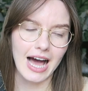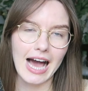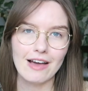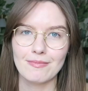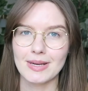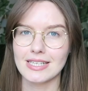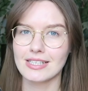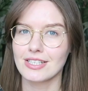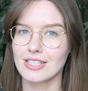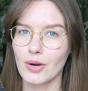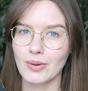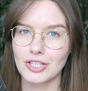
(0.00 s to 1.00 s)
I've been
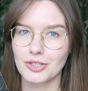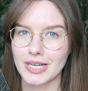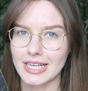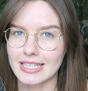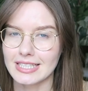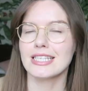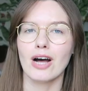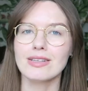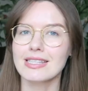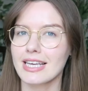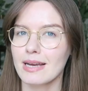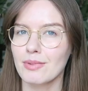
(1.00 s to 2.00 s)
so intrigued.
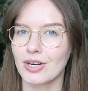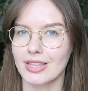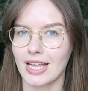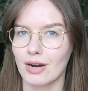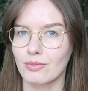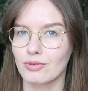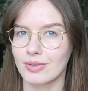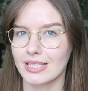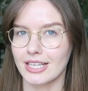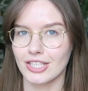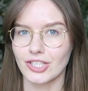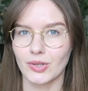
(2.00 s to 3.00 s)
Sounds like a book that I would
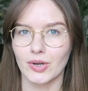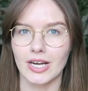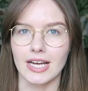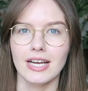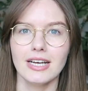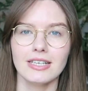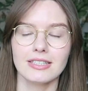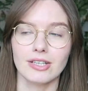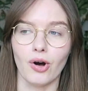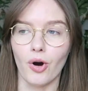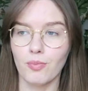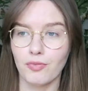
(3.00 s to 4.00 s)
really enjoy,
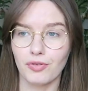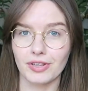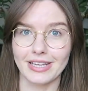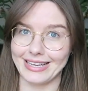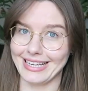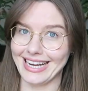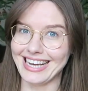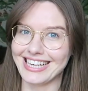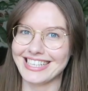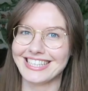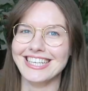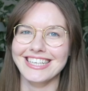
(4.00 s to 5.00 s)
so hopefully it
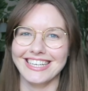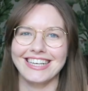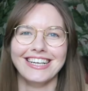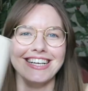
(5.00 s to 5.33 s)
is.